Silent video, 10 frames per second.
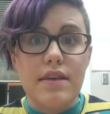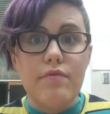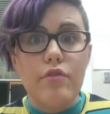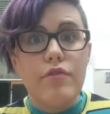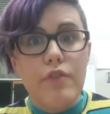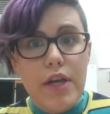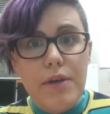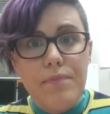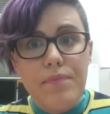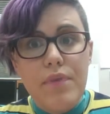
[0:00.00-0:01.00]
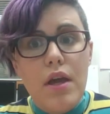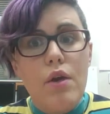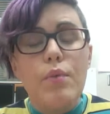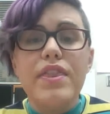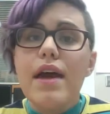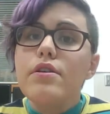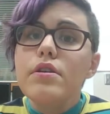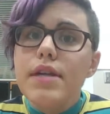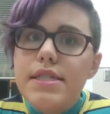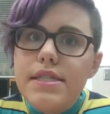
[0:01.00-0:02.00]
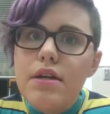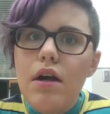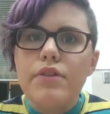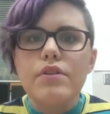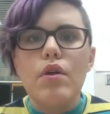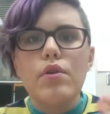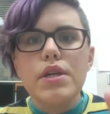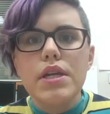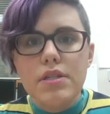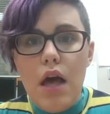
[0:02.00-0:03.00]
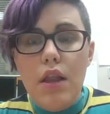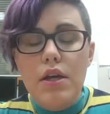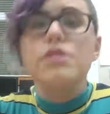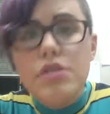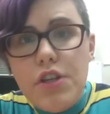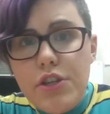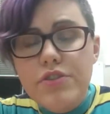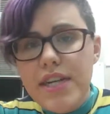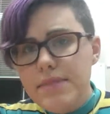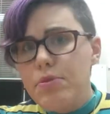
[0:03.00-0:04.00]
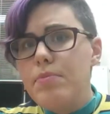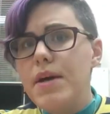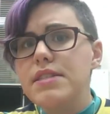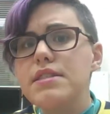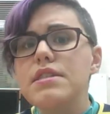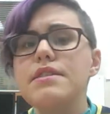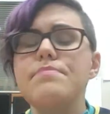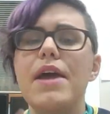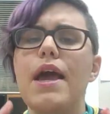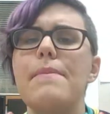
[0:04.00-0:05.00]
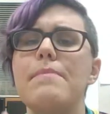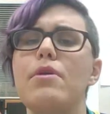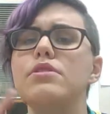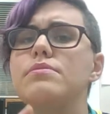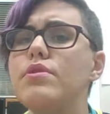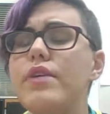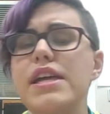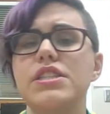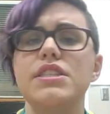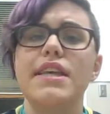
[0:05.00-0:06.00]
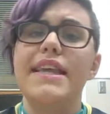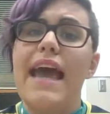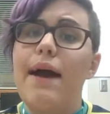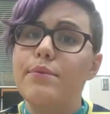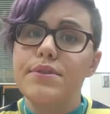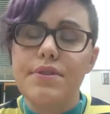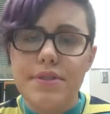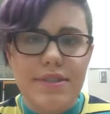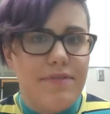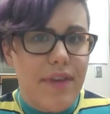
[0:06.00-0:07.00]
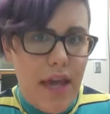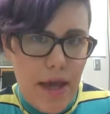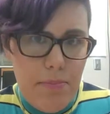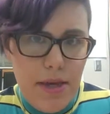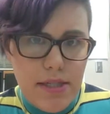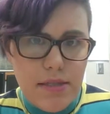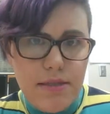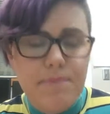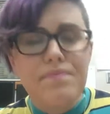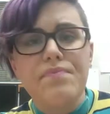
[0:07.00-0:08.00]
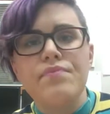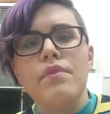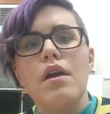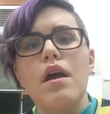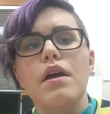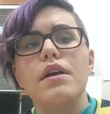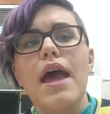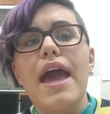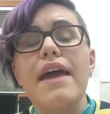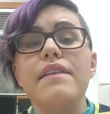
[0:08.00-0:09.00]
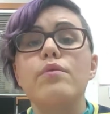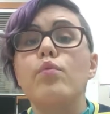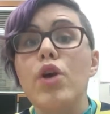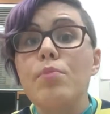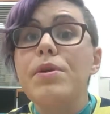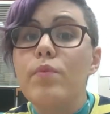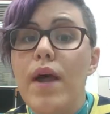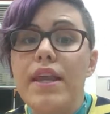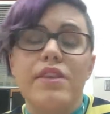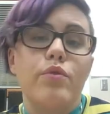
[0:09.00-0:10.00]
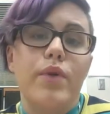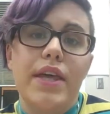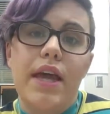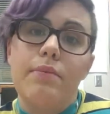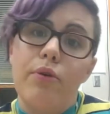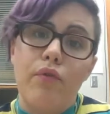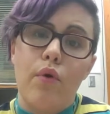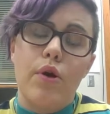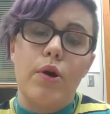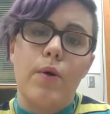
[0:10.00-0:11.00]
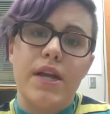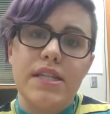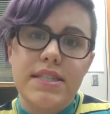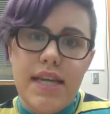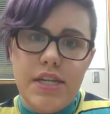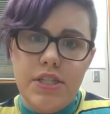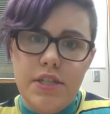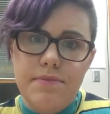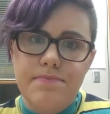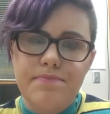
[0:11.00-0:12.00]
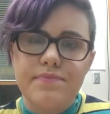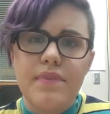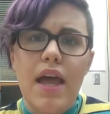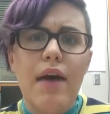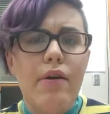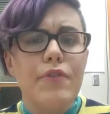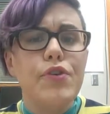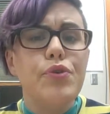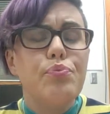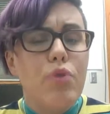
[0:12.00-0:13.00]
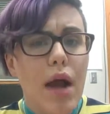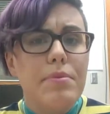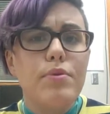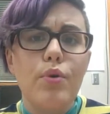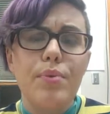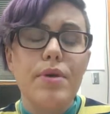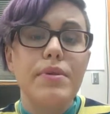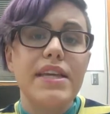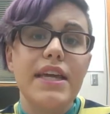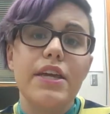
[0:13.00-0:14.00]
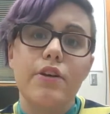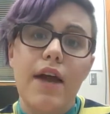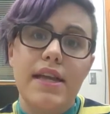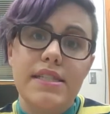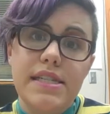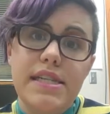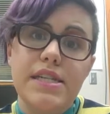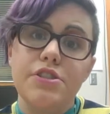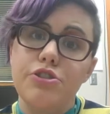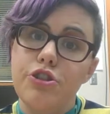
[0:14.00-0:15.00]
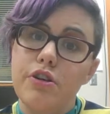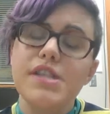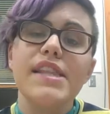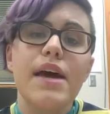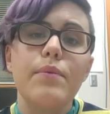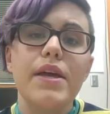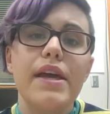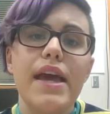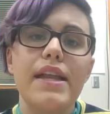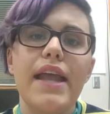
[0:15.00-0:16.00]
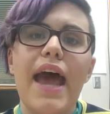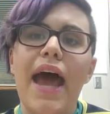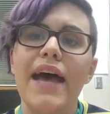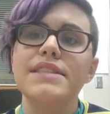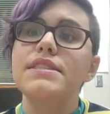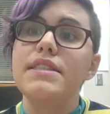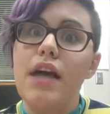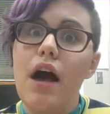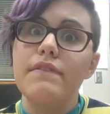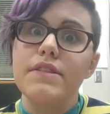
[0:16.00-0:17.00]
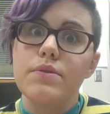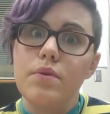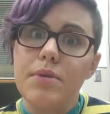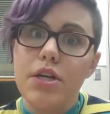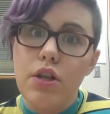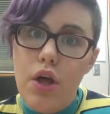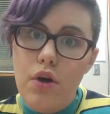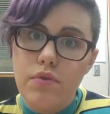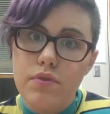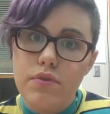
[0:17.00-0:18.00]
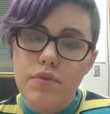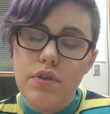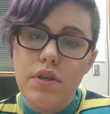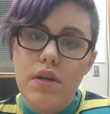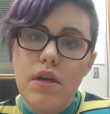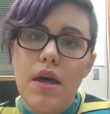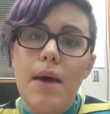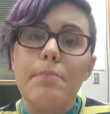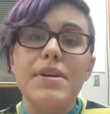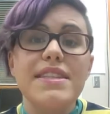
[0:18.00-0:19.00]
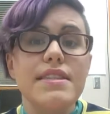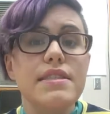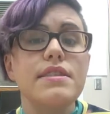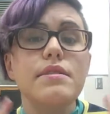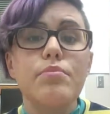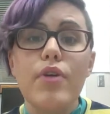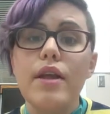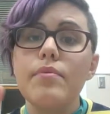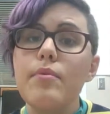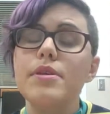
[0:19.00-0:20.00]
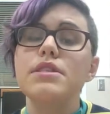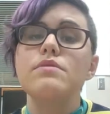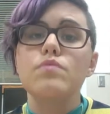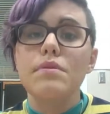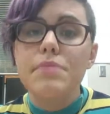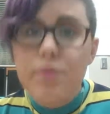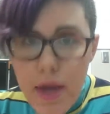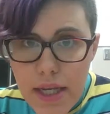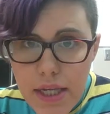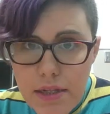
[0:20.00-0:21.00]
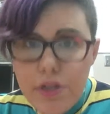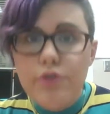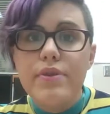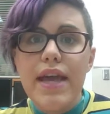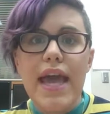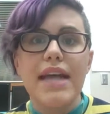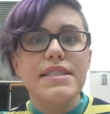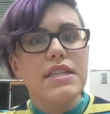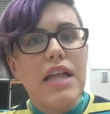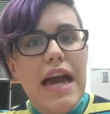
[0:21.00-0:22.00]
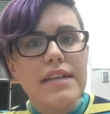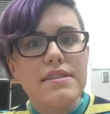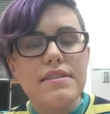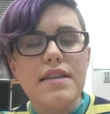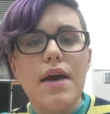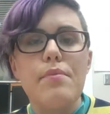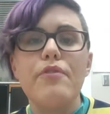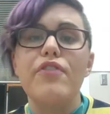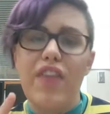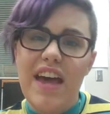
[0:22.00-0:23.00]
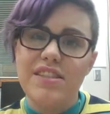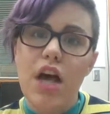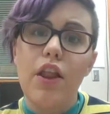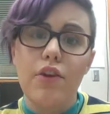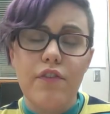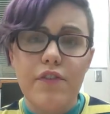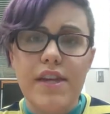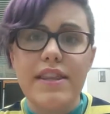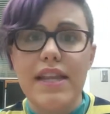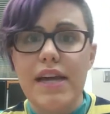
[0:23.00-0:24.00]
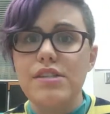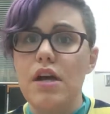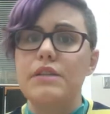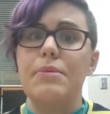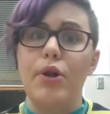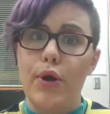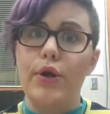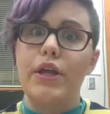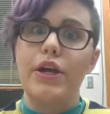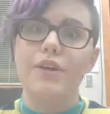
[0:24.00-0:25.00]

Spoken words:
for free. Without your ID card, they're only $1. So the transpo buses pick up at multiple locations on the outskirts of campus and will be running the weekend before orientation. However, you probably won't be able to get your ID during that weekend as the office will be closed. But since the transpo buses will be running, you can still access them for that $1 fee that I talked about earlier.